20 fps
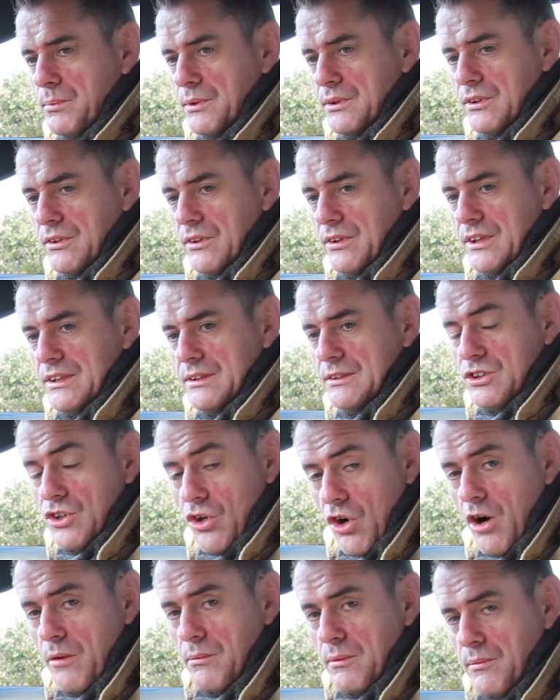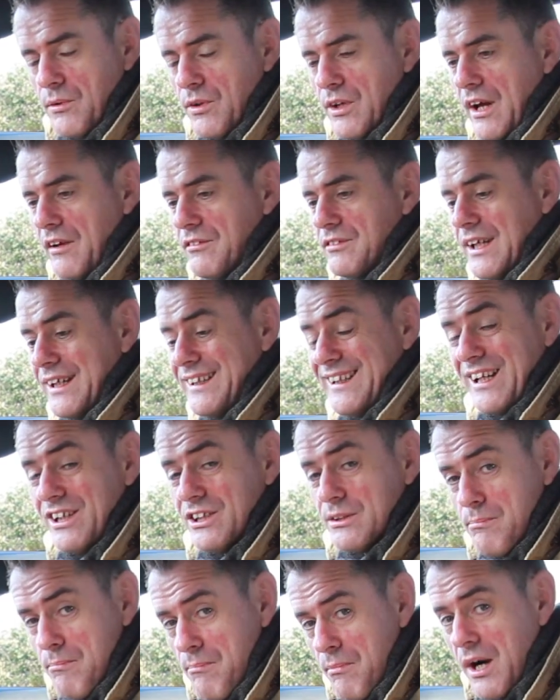but there is normal mode after that, and then
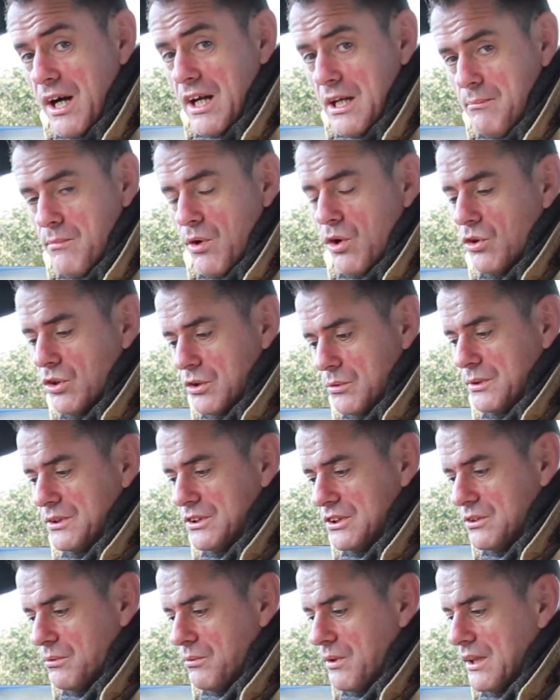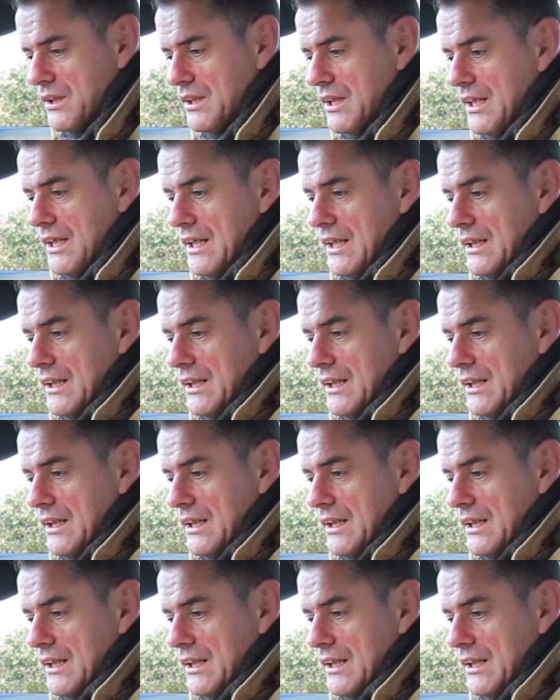there's my mode, which is the one